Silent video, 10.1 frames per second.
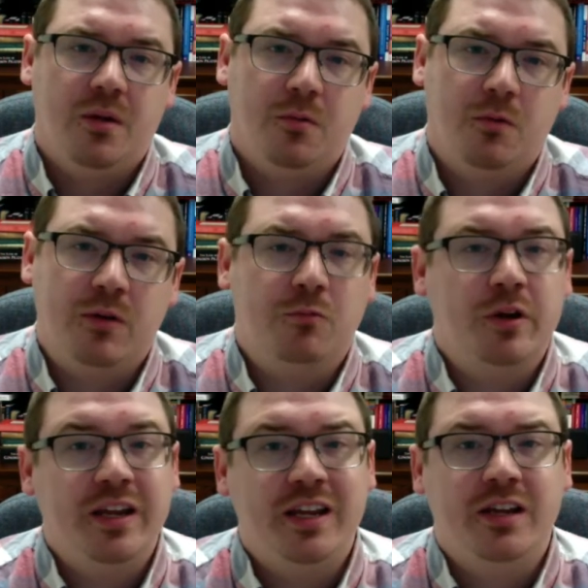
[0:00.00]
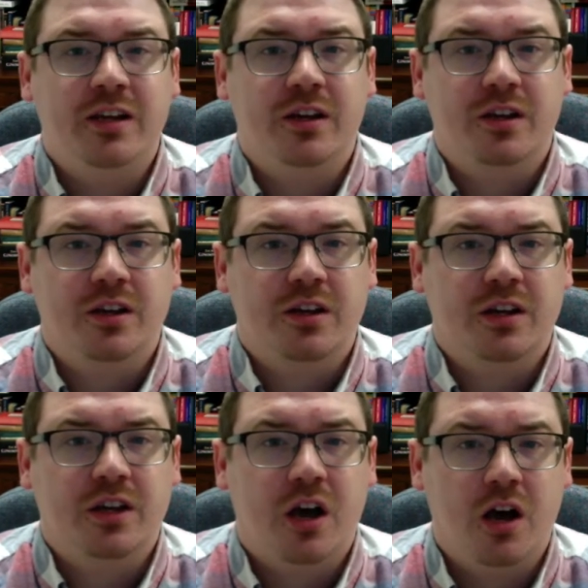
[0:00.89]
When we
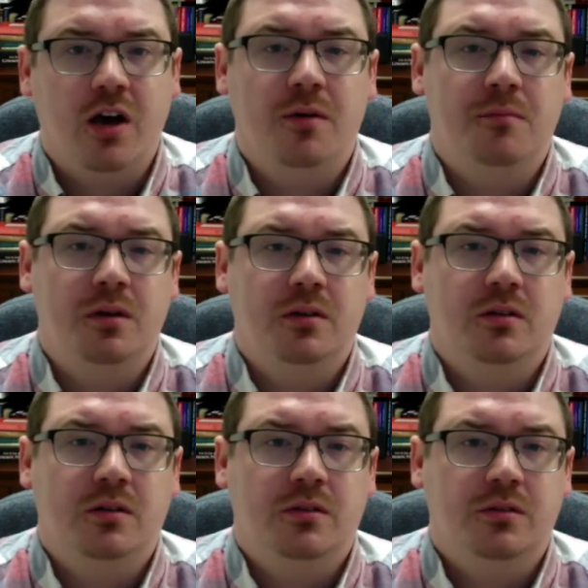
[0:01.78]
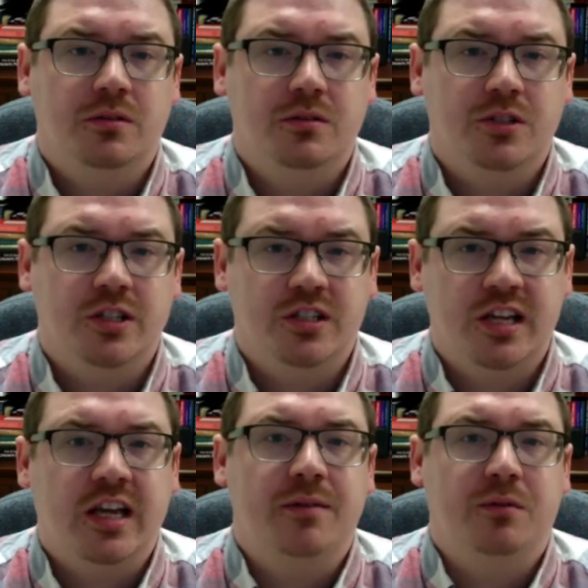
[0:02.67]
come to the
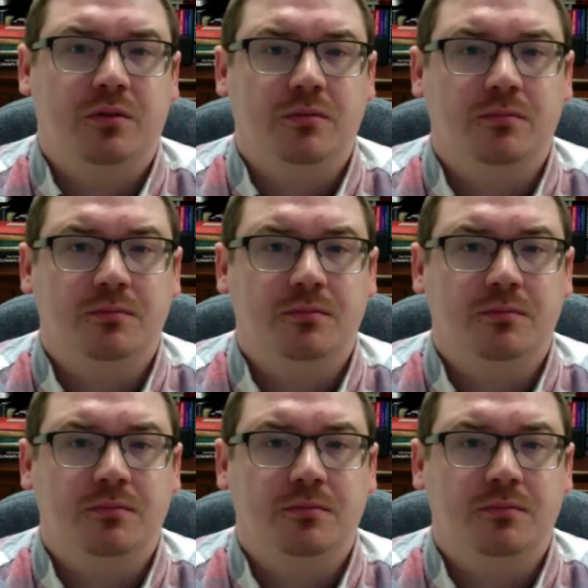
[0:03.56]
table